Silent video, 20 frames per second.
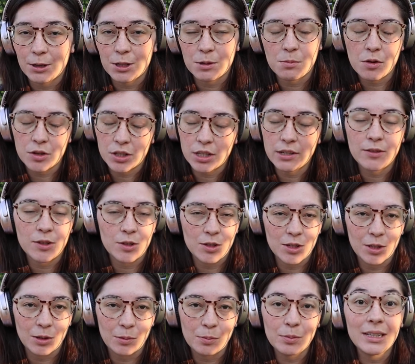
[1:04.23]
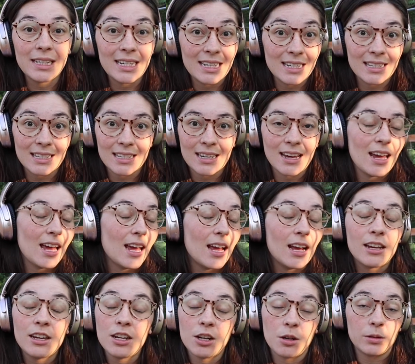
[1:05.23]
which most of you do,
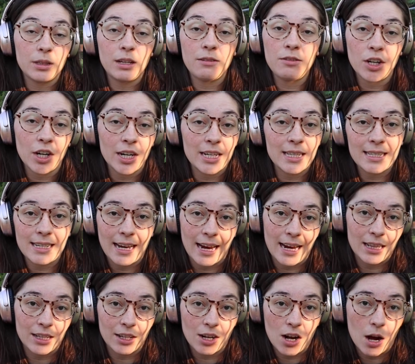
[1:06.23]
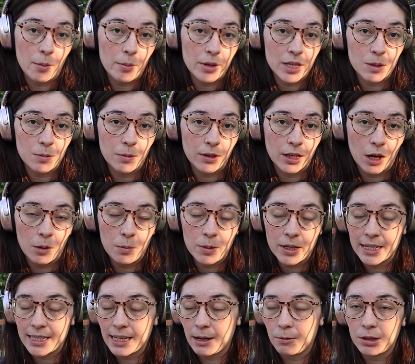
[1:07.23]
please, you know, leave your insight in the comments below
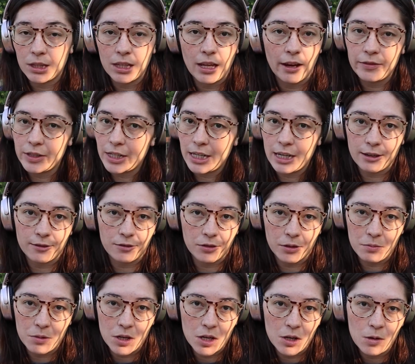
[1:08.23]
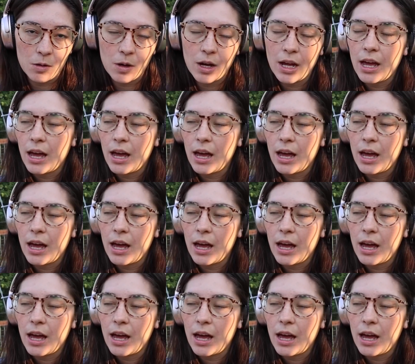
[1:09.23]
because I would love to hear from you